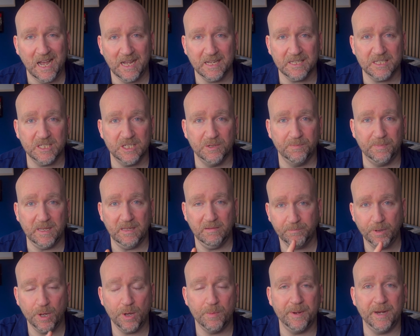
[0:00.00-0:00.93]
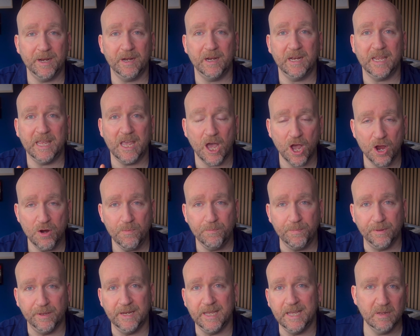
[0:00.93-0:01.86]
has to be permanently
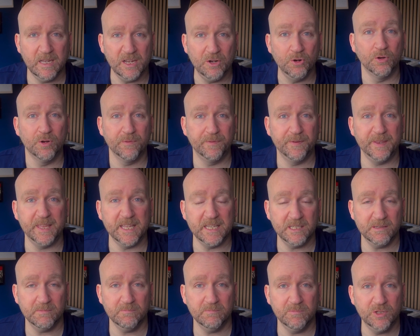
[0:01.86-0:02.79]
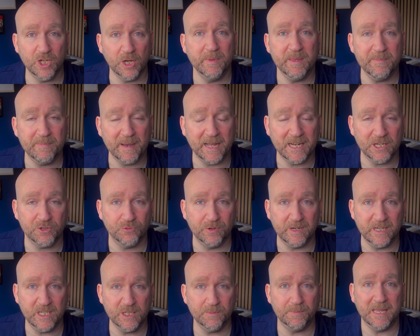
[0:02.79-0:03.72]
open in order for this dummy
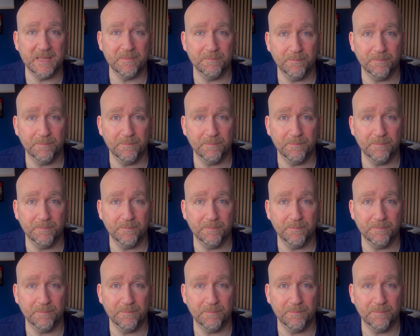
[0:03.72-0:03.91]
battery to be